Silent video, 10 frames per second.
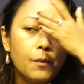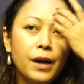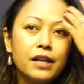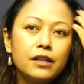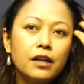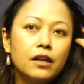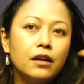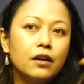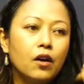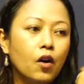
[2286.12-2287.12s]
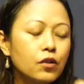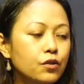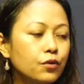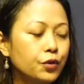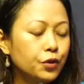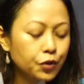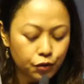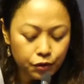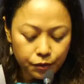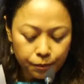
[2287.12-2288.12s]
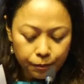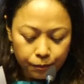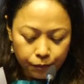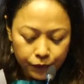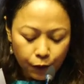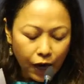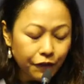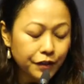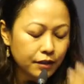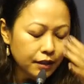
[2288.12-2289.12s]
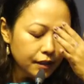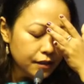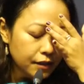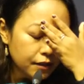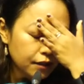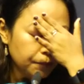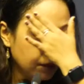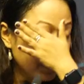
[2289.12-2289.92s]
But also you should, after a certain